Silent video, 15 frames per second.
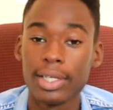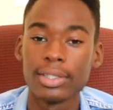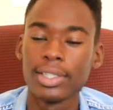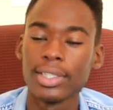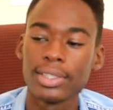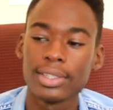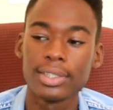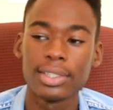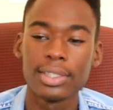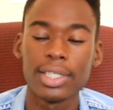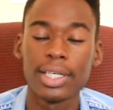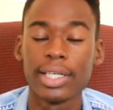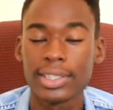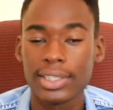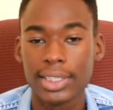This
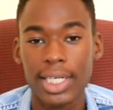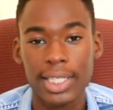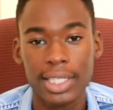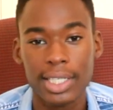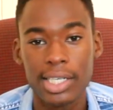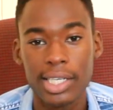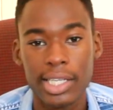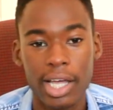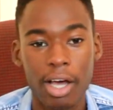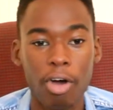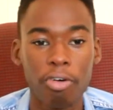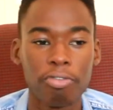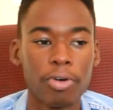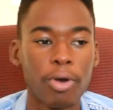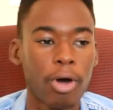is technically
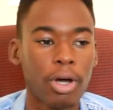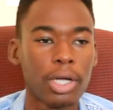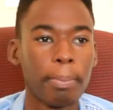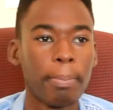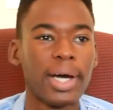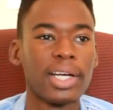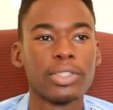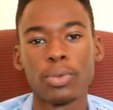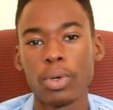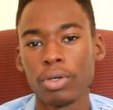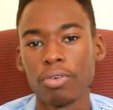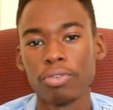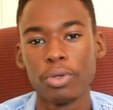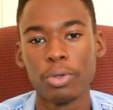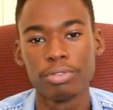a vlog, but it's one
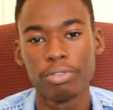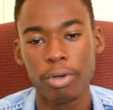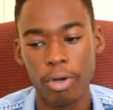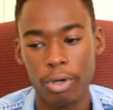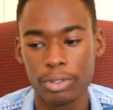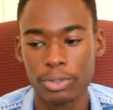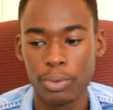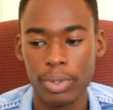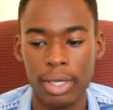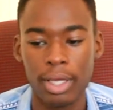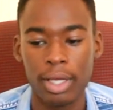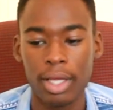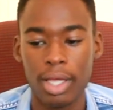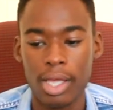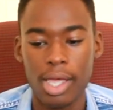of those vlogs
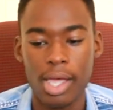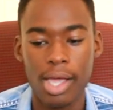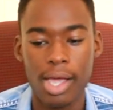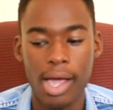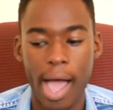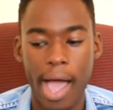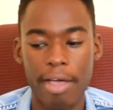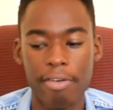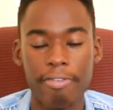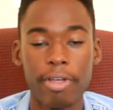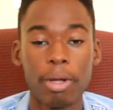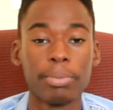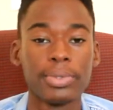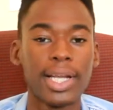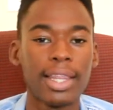where I
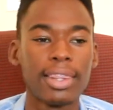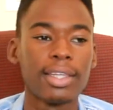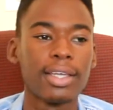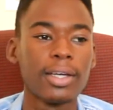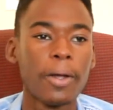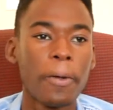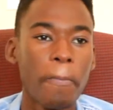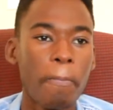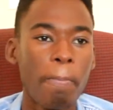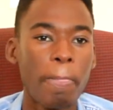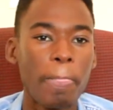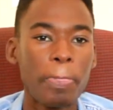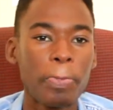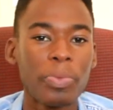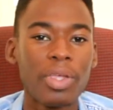filmed nothing,
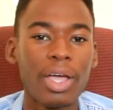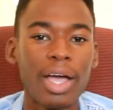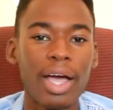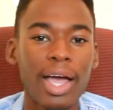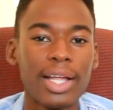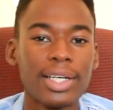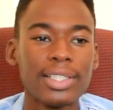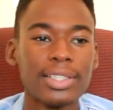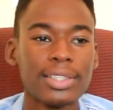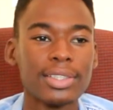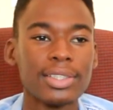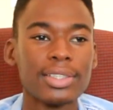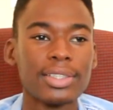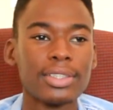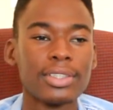and
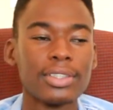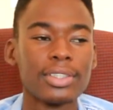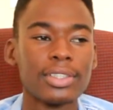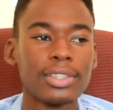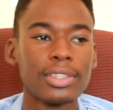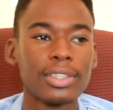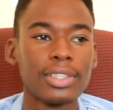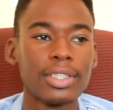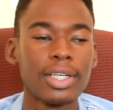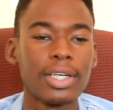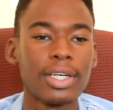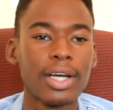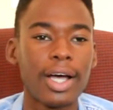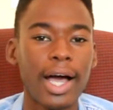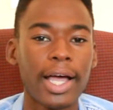
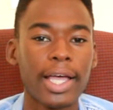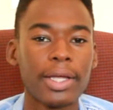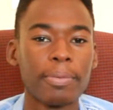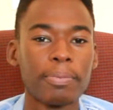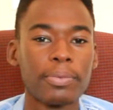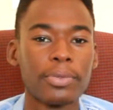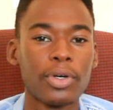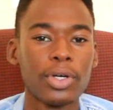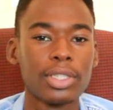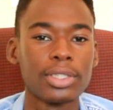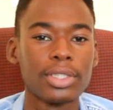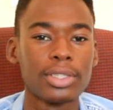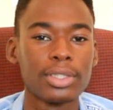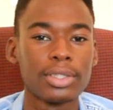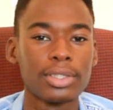I am going
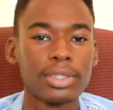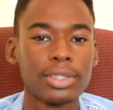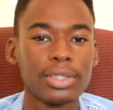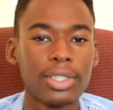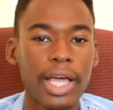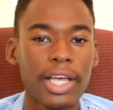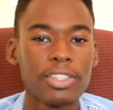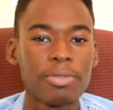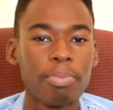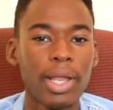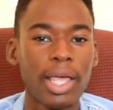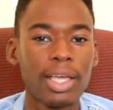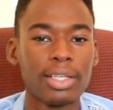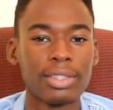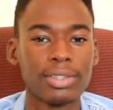to
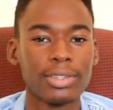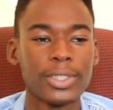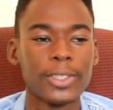explain.